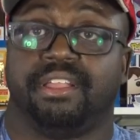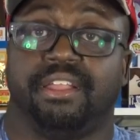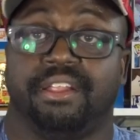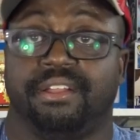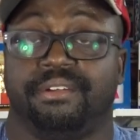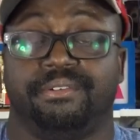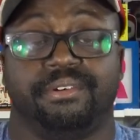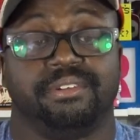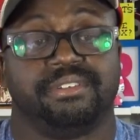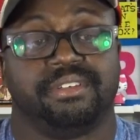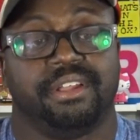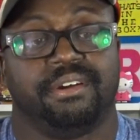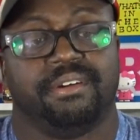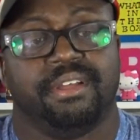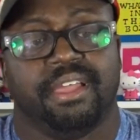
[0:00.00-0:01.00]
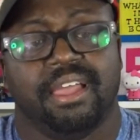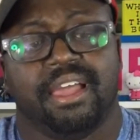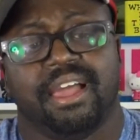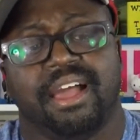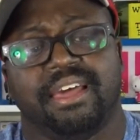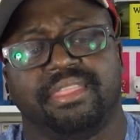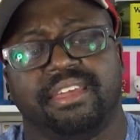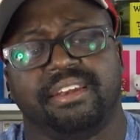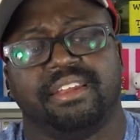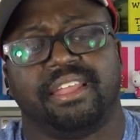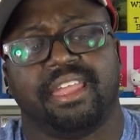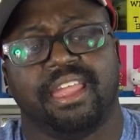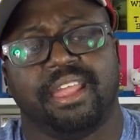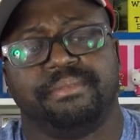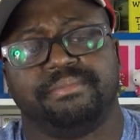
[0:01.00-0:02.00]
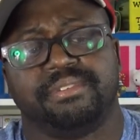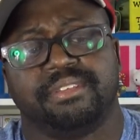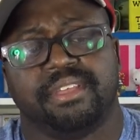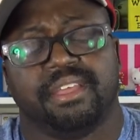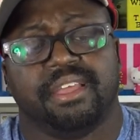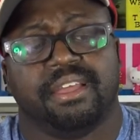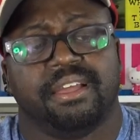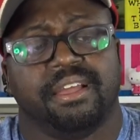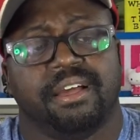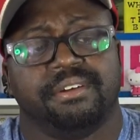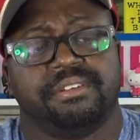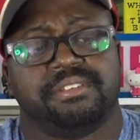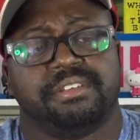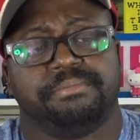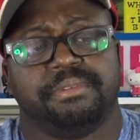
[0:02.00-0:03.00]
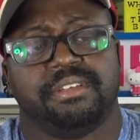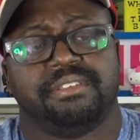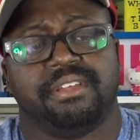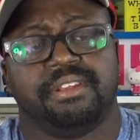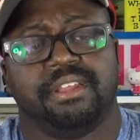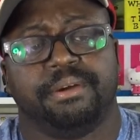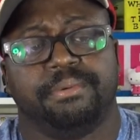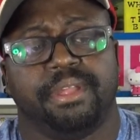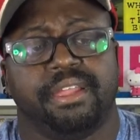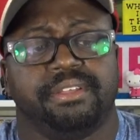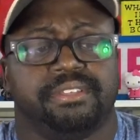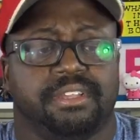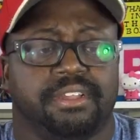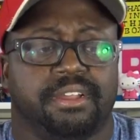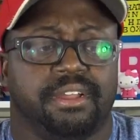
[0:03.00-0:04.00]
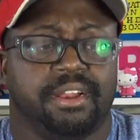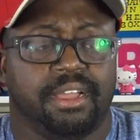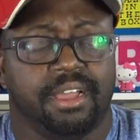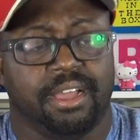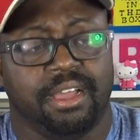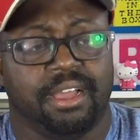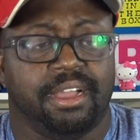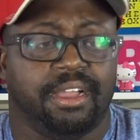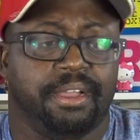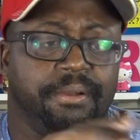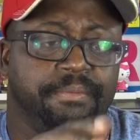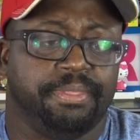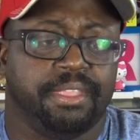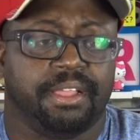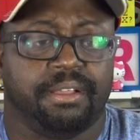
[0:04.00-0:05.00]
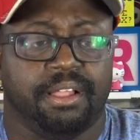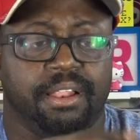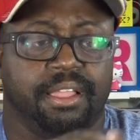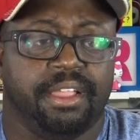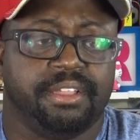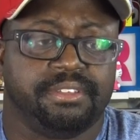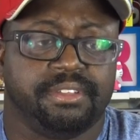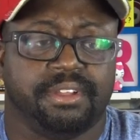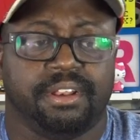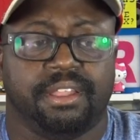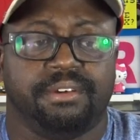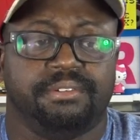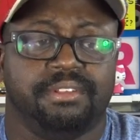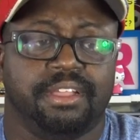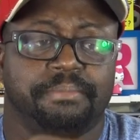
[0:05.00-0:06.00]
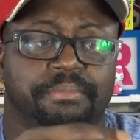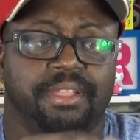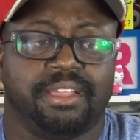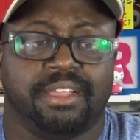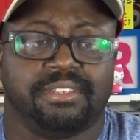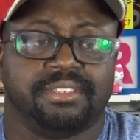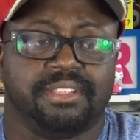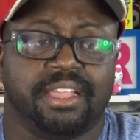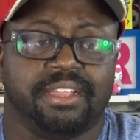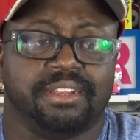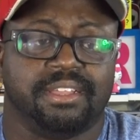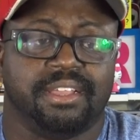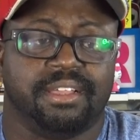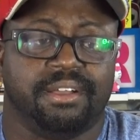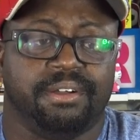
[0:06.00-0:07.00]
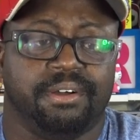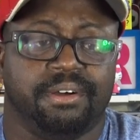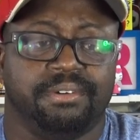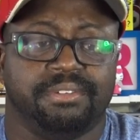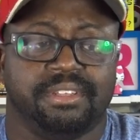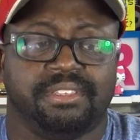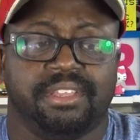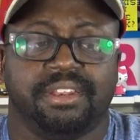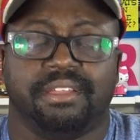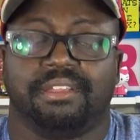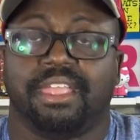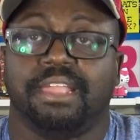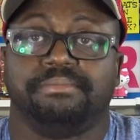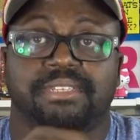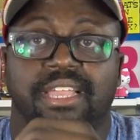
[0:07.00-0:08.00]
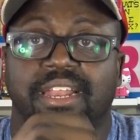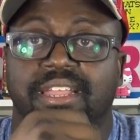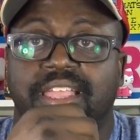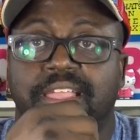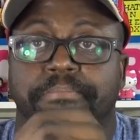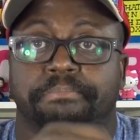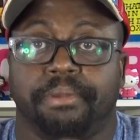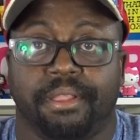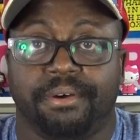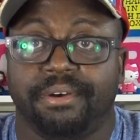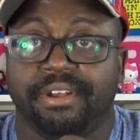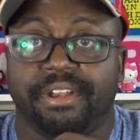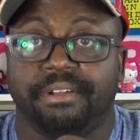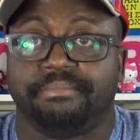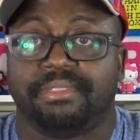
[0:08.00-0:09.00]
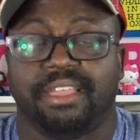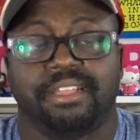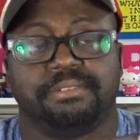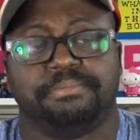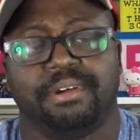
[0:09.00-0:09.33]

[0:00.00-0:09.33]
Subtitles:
And of course, you know, I think the games on the Super Nintendo were easier easier loading up because like the old Nintendo games, you had to keep blowing in them things.